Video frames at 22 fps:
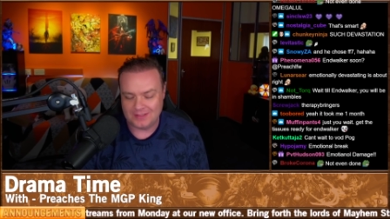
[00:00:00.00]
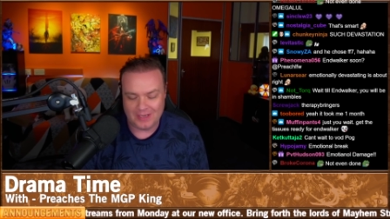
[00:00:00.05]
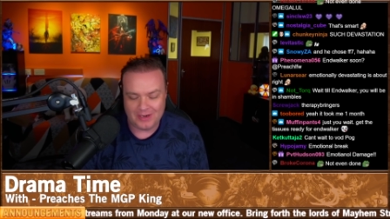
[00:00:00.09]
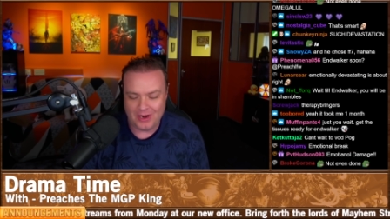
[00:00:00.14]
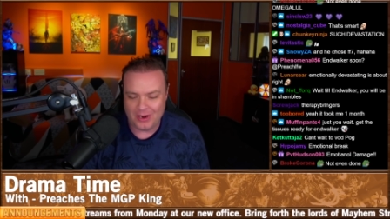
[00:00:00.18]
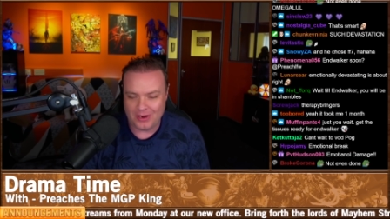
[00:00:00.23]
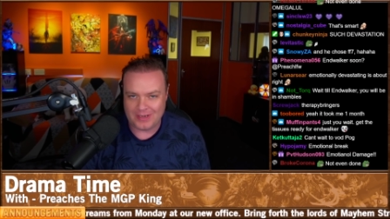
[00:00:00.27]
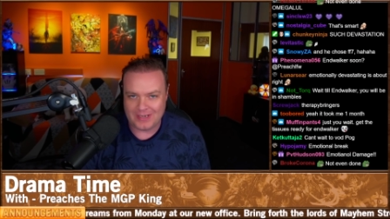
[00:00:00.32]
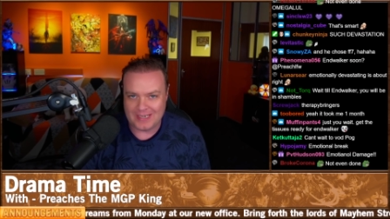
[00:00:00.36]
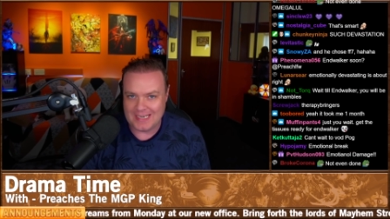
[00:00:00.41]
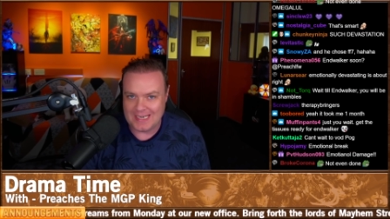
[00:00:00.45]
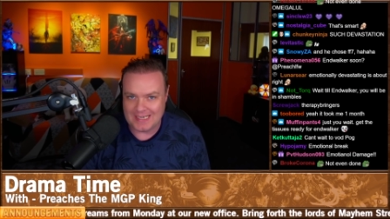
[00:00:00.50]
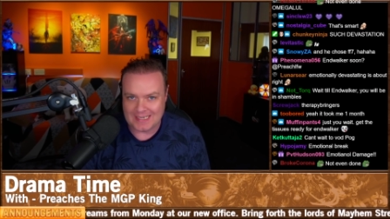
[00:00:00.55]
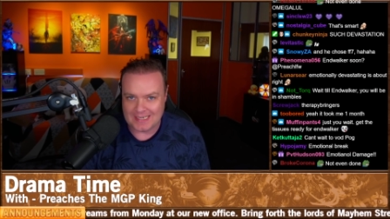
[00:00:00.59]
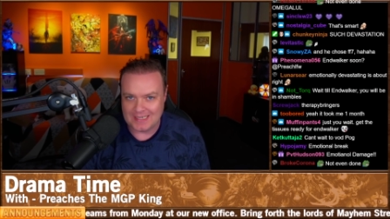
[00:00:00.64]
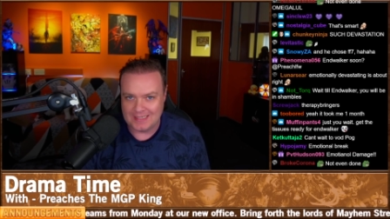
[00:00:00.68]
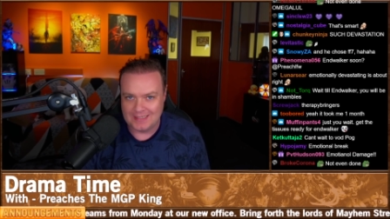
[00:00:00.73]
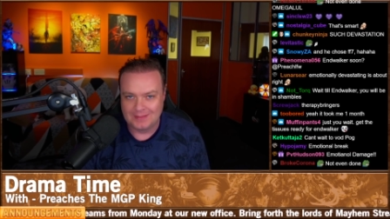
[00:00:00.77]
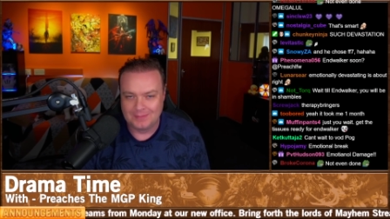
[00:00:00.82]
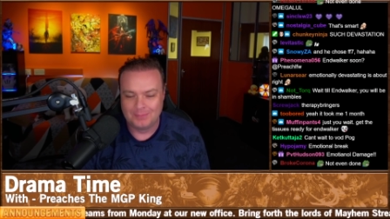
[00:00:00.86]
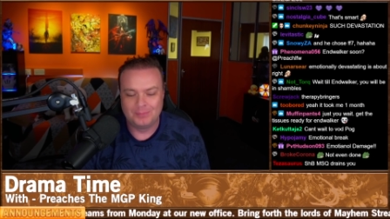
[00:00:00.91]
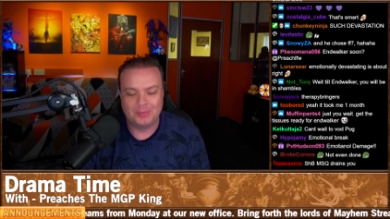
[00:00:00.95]
They're not
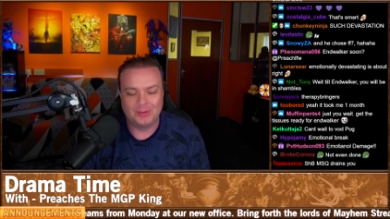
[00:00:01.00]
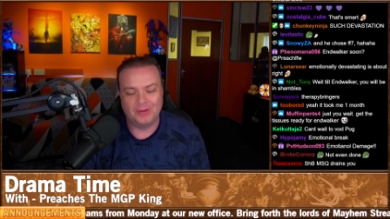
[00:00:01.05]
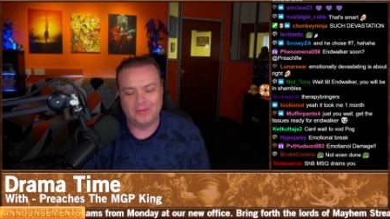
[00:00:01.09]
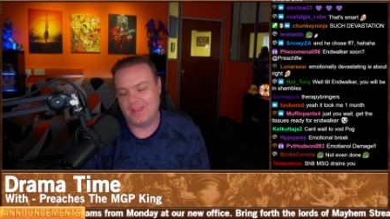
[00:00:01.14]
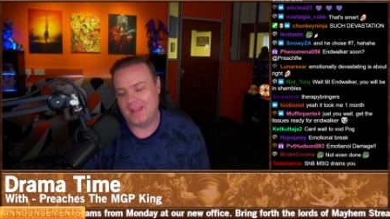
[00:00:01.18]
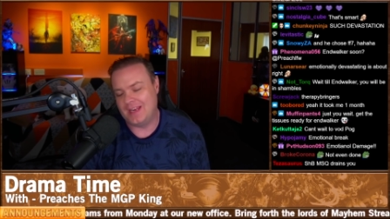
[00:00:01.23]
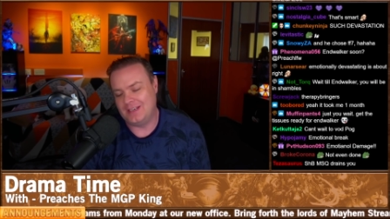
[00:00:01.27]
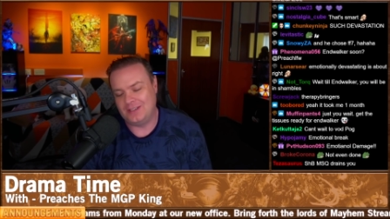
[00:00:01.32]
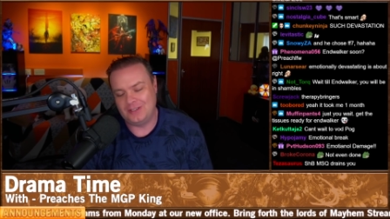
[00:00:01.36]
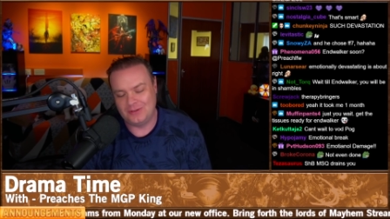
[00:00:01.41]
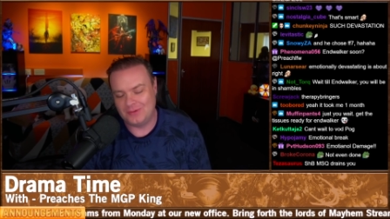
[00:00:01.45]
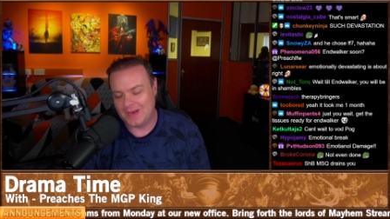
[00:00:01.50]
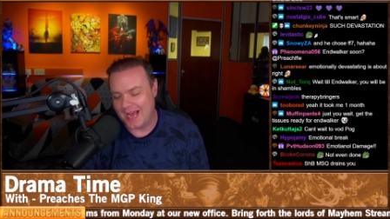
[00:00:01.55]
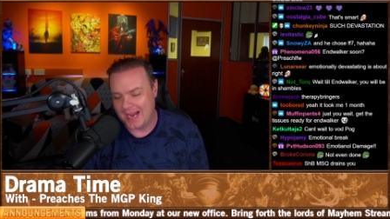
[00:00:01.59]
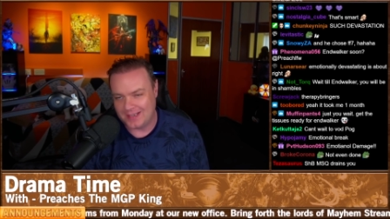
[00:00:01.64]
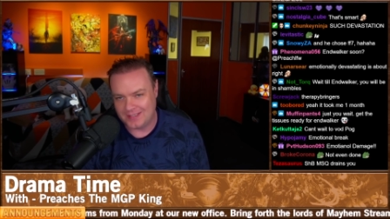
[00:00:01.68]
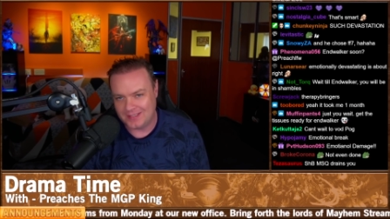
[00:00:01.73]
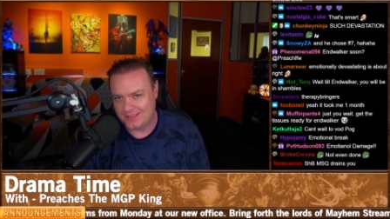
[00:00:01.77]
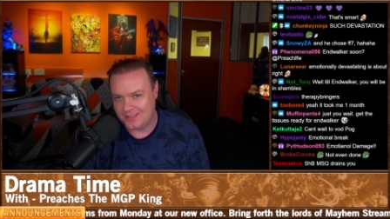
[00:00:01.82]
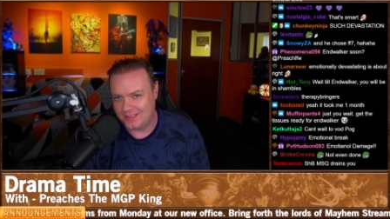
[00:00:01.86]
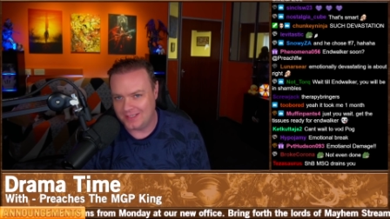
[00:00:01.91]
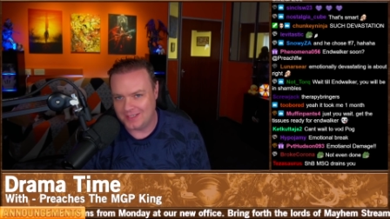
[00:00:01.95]
needed, but they do
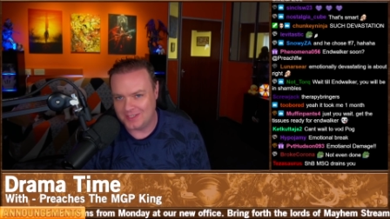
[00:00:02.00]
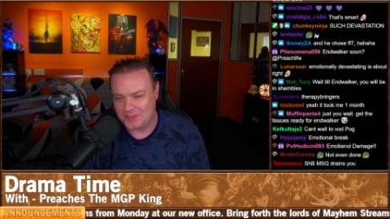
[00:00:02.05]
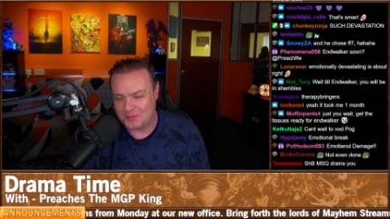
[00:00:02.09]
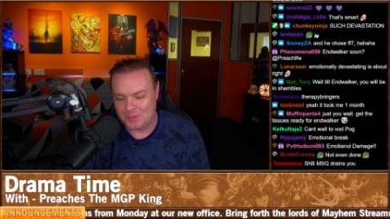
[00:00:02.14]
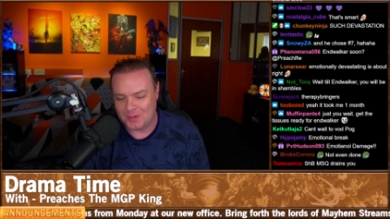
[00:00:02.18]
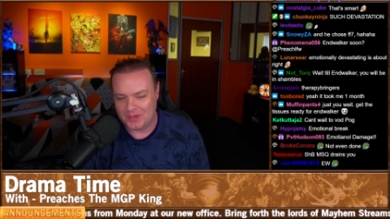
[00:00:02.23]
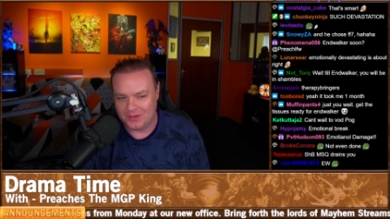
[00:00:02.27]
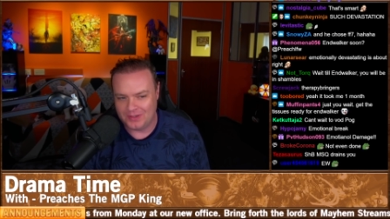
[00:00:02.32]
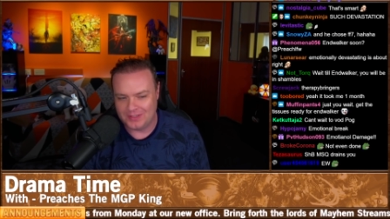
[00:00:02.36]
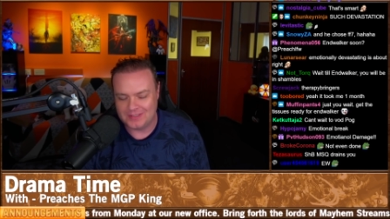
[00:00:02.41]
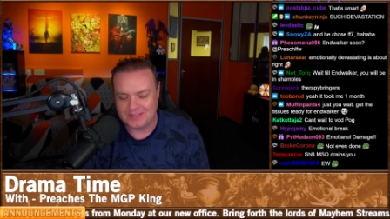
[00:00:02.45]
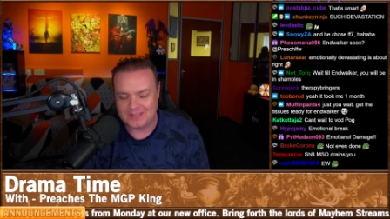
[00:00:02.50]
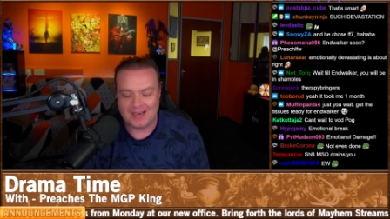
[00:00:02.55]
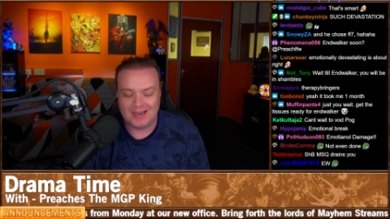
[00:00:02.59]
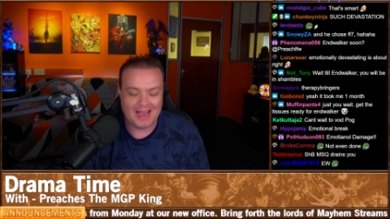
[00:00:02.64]
add to the experience,